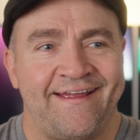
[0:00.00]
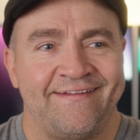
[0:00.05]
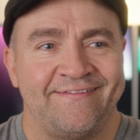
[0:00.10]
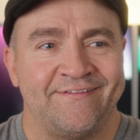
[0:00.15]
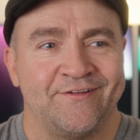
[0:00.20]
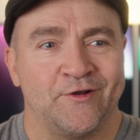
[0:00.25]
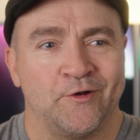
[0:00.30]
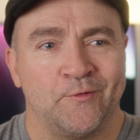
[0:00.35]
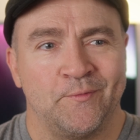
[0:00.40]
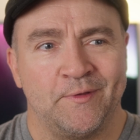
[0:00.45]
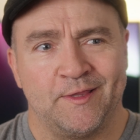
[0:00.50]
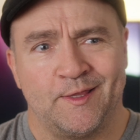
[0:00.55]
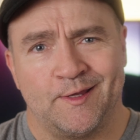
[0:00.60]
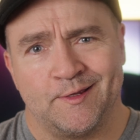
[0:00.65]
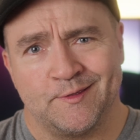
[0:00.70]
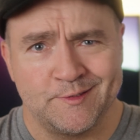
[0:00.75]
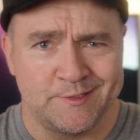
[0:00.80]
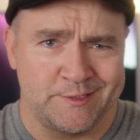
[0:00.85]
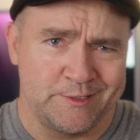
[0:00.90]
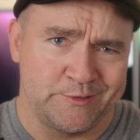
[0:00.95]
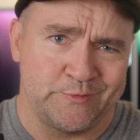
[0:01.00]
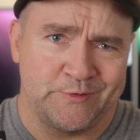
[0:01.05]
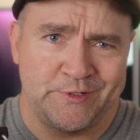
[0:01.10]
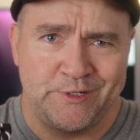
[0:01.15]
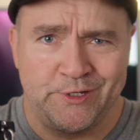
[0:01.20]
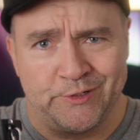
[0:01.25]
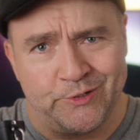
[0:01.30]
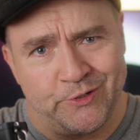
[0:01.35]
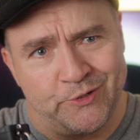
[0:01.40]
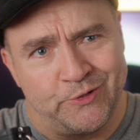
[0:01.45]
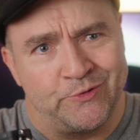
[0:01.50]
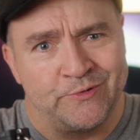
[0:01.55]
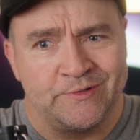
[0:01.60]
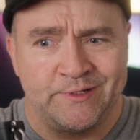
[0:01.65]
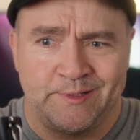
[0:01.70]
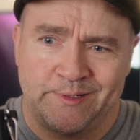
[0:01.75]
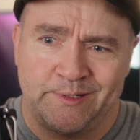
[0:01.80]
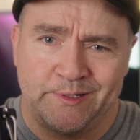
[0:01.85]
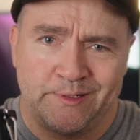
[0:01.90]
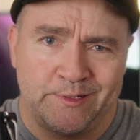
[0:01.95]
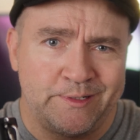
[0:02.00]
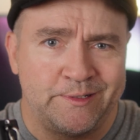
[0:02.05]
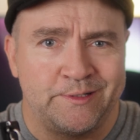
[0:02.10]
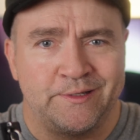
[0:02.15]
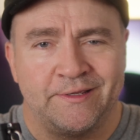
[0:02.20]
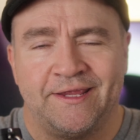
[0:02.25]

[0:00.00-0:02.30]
and they're going to be like, this is what you do, da, da, da.